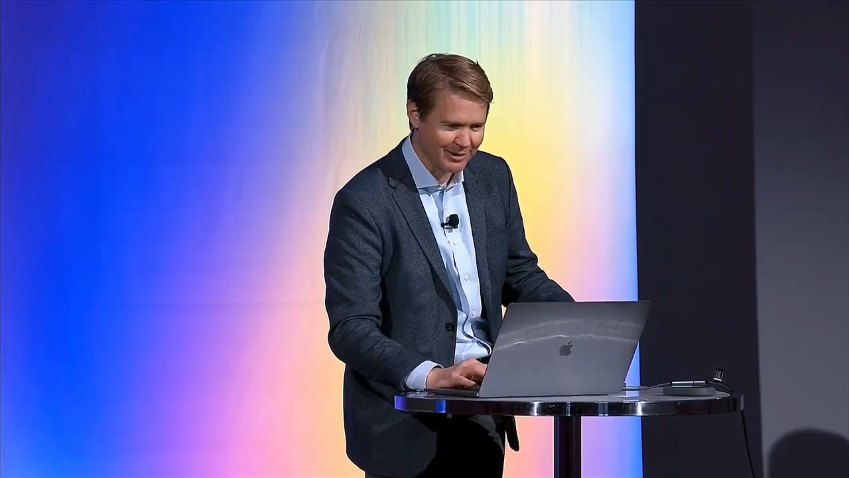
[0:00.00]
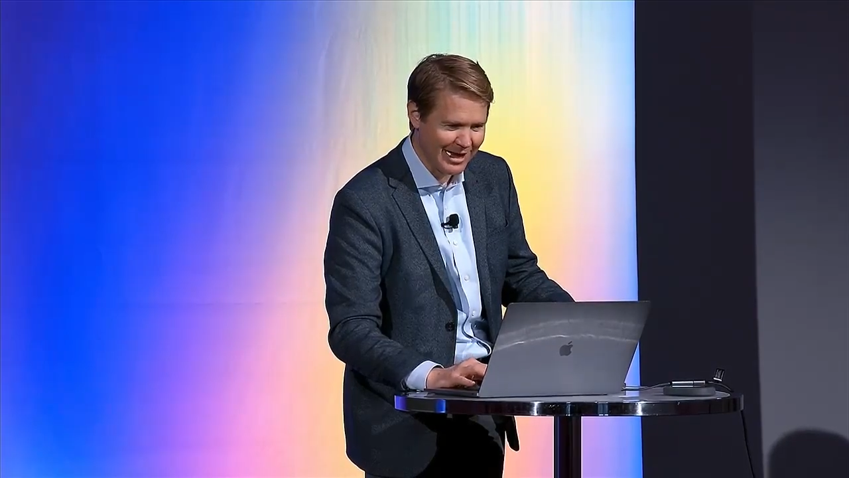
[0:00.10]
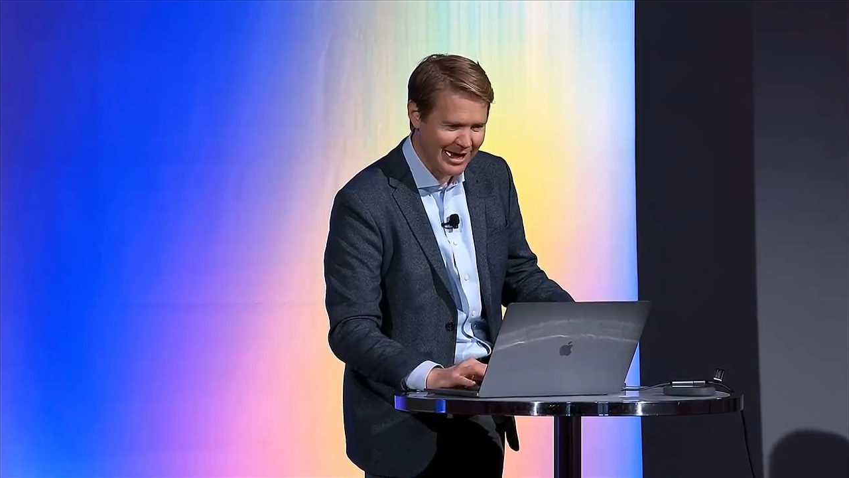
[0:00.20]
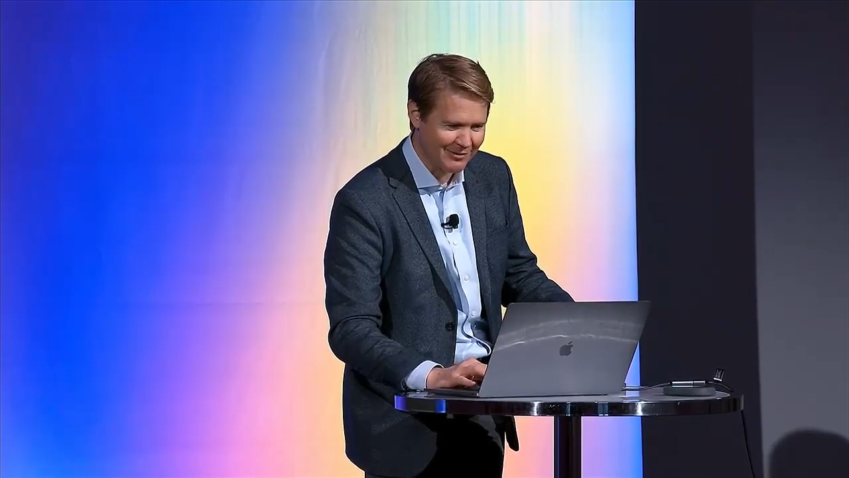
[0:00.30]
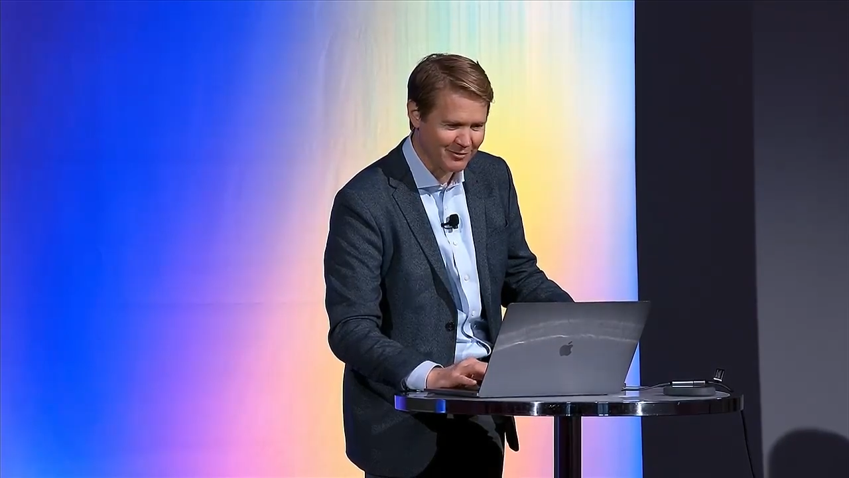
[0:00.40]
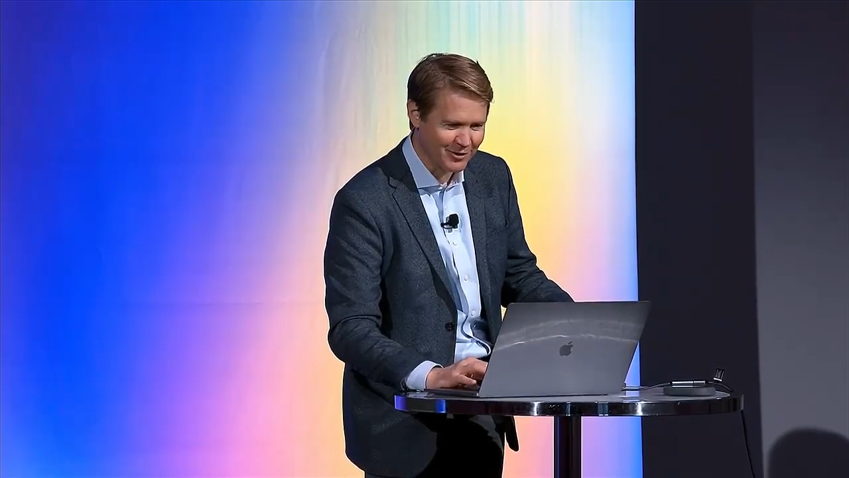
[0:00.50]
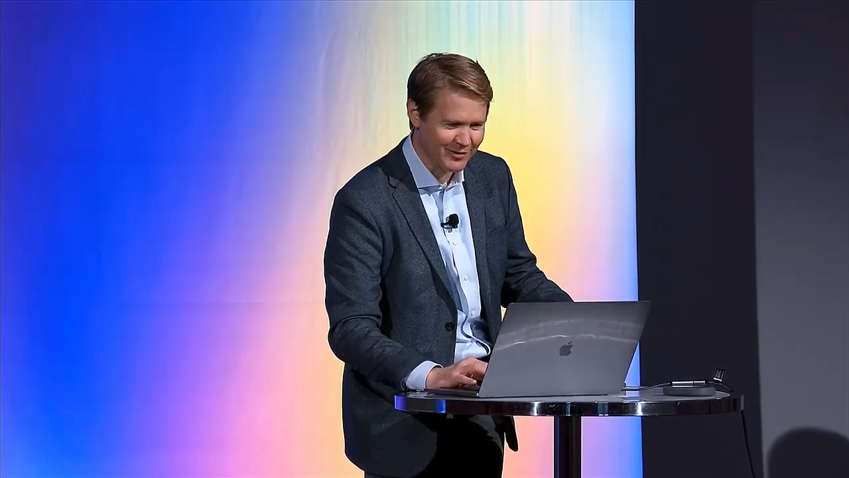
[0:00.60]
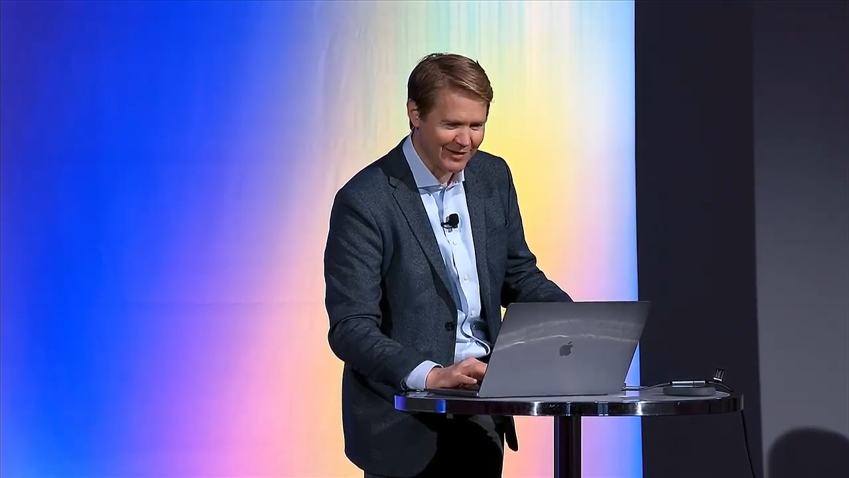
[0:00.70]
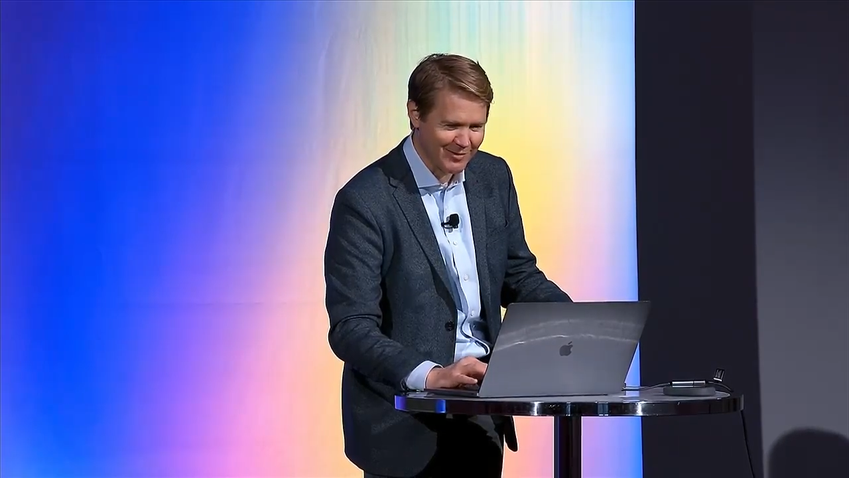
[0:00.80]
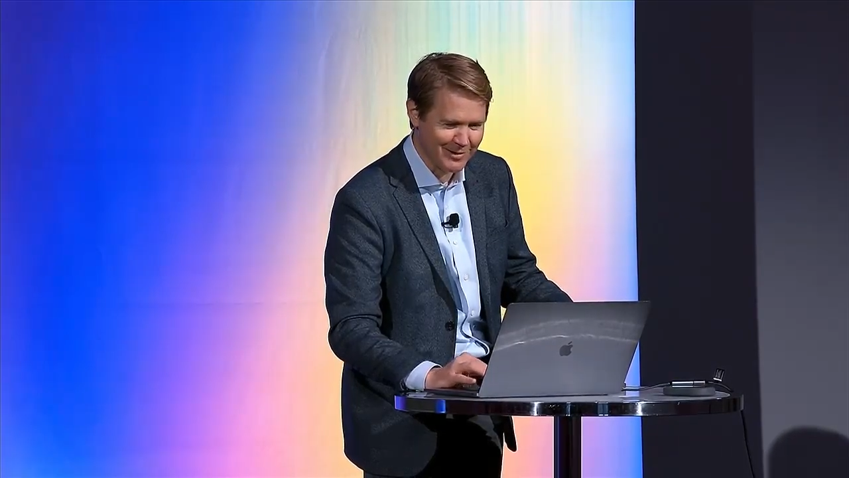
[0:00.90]
live in front of
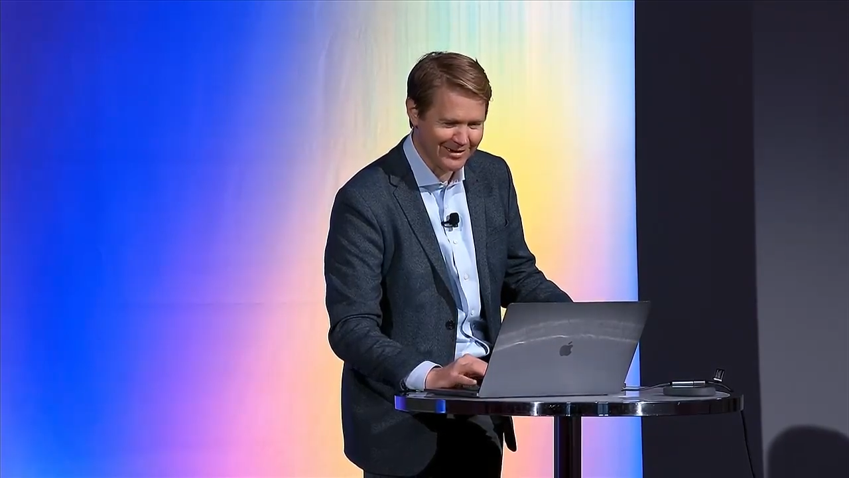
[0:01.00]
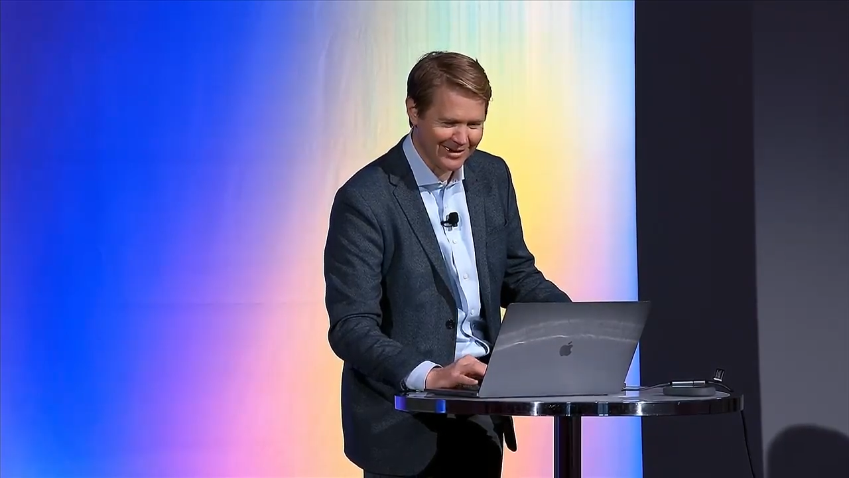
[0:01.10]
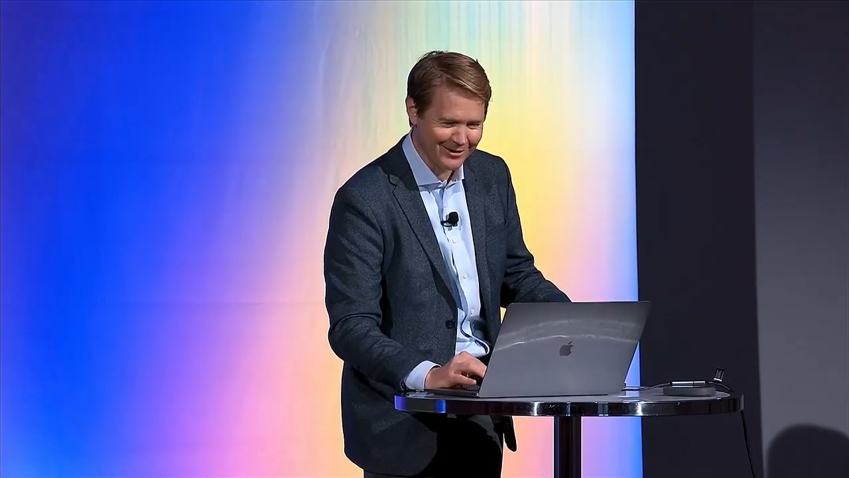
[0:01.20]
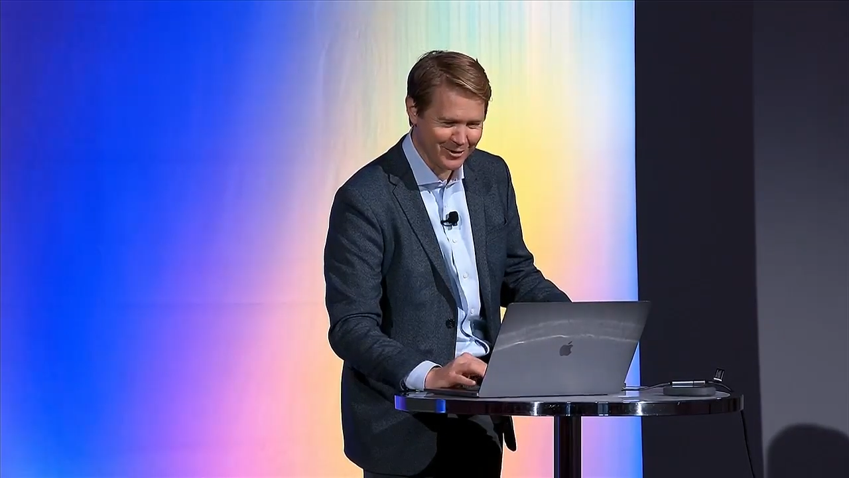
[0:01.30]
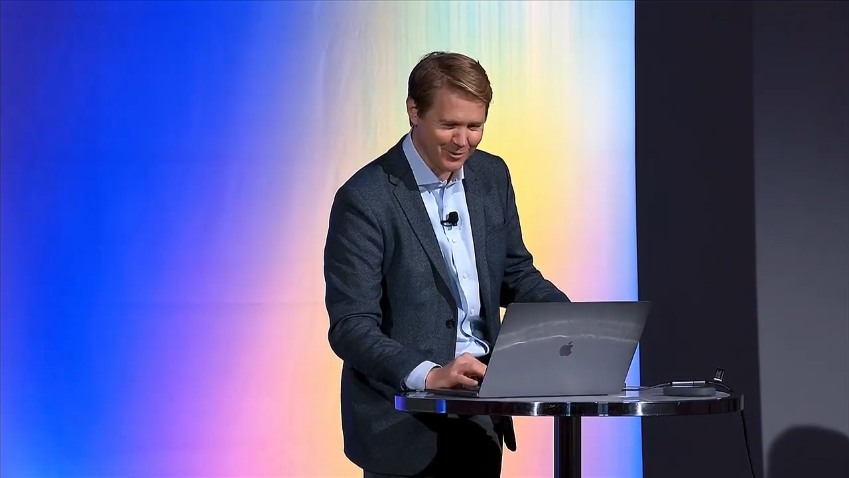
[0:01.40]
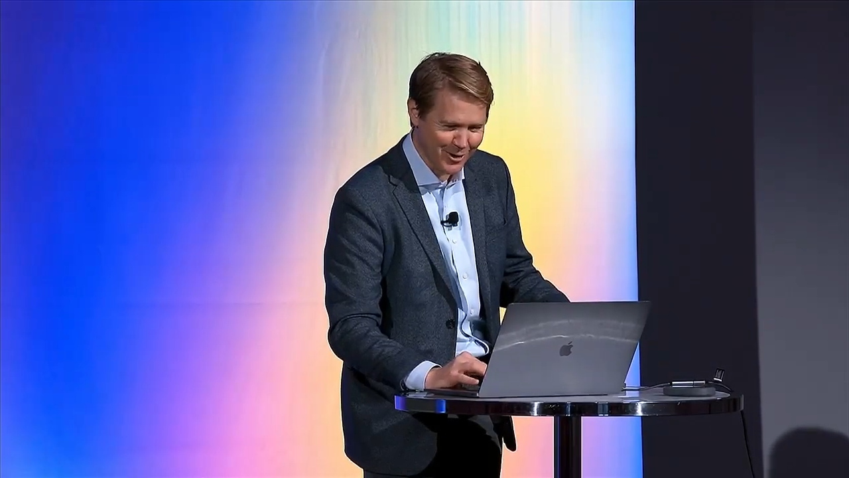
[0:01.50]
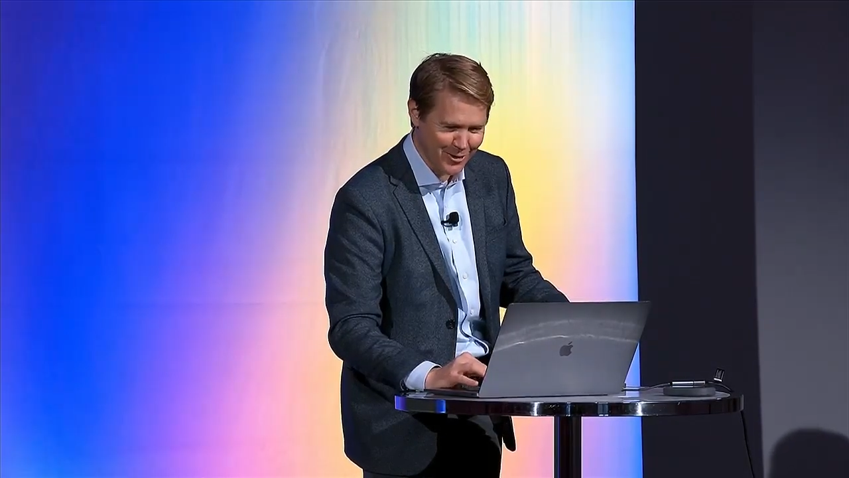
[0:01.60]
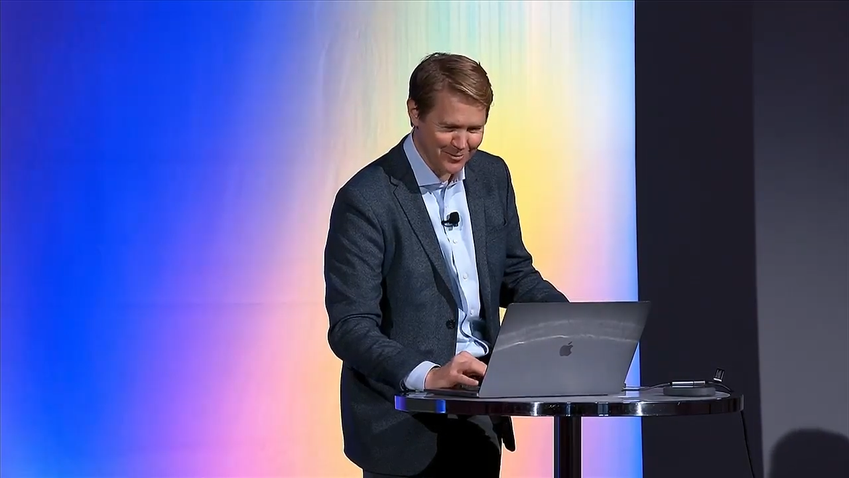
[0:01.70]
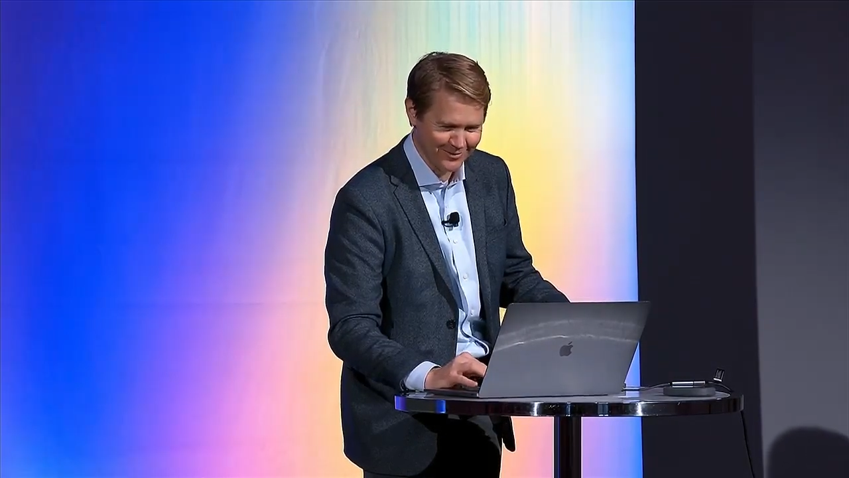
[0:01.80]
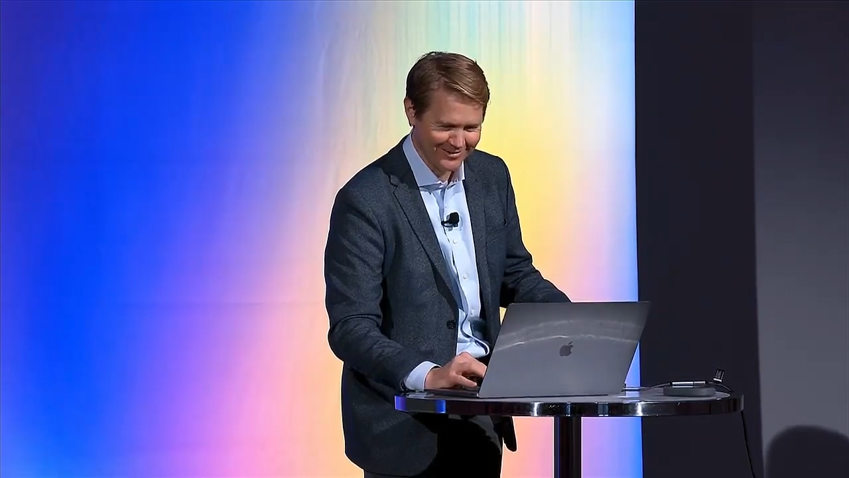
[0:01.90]
everybody here in the room.